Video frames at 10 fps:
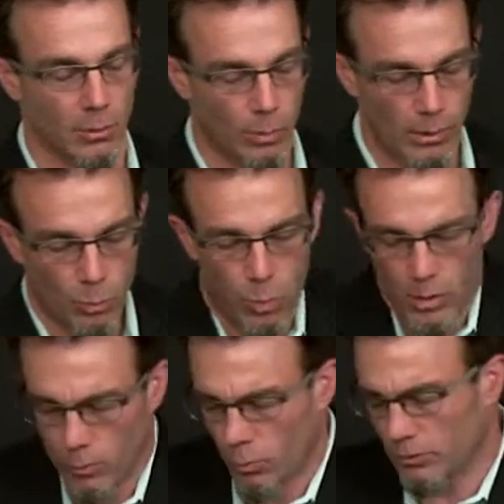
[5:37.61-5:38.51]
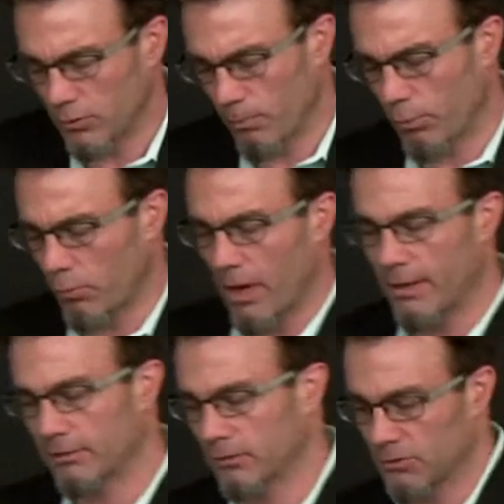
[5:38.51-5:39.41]
what, what, what sort of
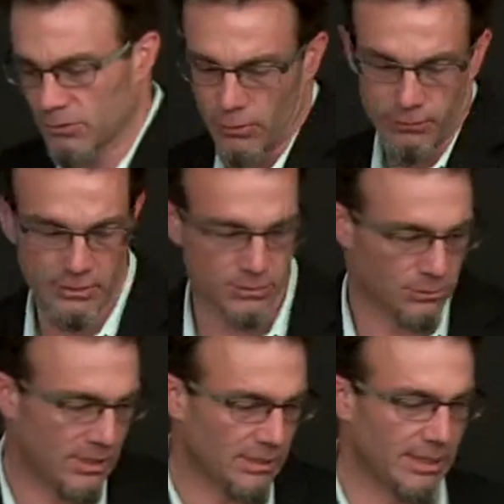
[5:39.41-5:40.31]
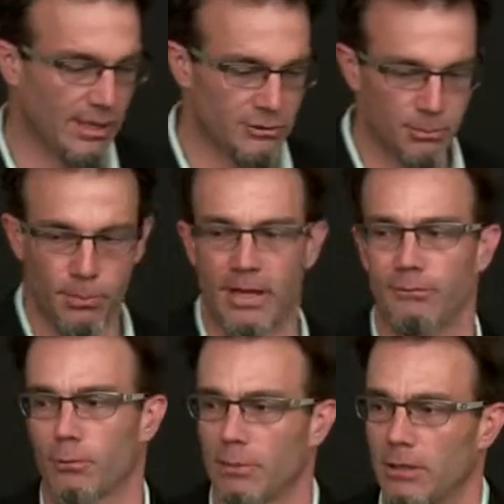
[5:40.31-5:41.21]
product or service or technology
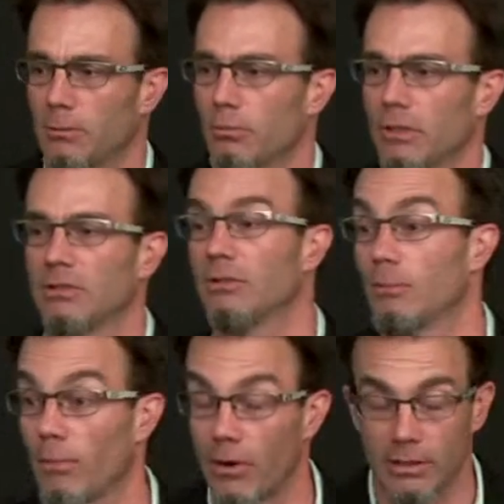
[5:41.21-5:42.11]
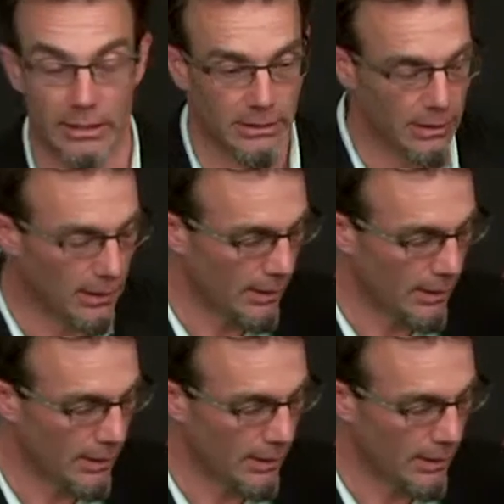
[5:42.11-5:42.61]
platform they could bring to the market.